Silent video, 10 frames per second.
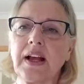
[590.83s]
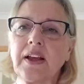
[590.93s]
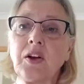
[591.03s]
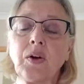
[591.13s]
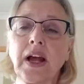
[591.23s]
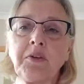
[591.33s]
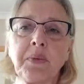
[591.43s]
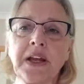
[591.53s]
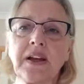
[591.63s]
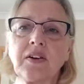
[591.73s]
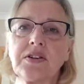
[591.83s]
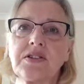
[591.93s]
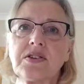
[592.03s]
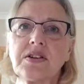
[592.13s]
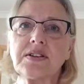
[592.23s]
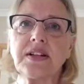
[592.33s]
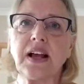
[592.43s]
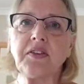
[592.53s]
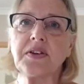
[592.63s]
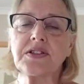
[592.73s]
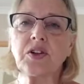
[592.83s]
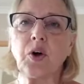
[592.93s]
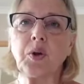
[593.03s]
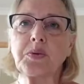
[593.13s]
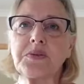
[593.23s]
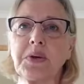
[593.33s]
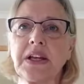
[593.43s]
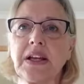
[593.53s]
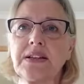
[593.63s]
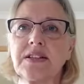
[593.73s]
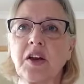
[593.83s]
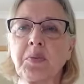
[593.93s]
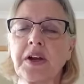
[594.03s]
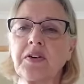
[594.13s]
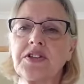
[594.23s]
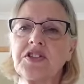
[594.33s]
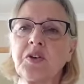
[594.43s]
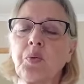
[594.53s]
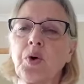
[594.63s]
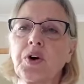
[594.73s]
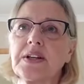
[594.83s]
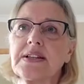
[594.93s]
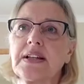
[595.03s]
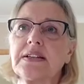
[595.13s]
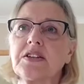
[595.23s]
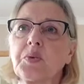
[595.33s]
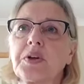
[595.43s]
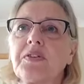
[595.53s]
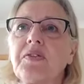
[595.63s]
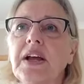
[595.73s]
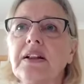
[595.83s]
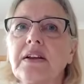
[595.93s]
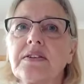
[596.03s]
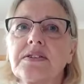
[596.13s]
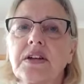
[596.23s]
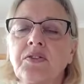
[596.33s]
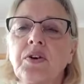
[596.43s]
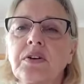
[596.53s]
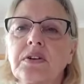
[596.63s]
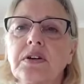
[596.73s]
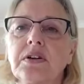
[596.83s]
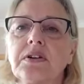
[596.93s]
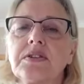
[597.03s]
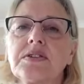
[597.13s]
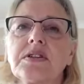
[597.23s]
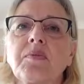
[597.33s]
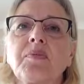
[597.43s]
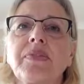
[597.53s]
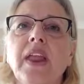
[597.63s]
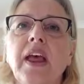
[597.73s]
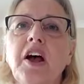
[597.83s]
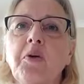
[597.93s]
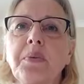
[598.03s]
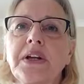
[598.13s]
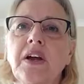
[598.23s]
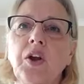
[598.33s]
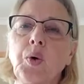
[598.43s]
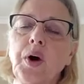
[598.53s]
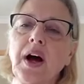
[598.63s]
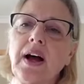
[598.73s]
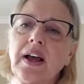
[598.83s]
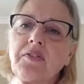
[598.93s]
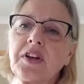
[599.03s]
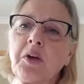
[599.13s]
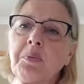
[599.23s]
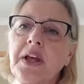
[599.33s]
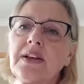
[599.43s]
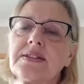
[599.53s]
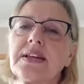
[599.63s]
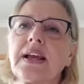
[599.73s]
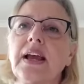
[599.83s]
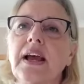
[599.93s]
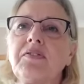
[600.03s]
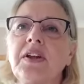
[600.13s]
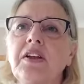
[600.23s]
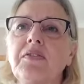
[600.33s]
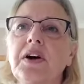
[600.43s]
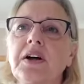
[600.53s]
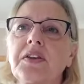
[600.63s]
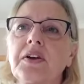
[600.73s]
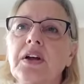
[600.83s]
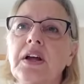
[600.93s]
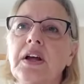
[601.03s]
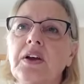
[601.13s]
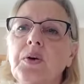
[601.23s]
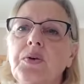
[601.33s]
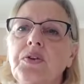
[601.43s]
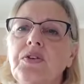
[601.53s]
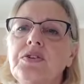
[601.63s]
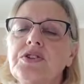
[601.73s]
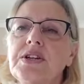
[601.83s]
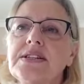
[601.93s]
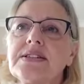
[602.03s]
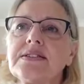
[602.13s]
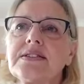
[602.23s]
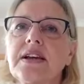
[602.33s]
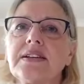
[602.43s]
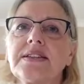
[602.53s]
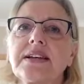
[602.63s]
You know, like many Christians, life has not always been easy, and my Christian walk is littered with failures and wrong turns. But I know I have an amazing Heavenly Father who through Jesus has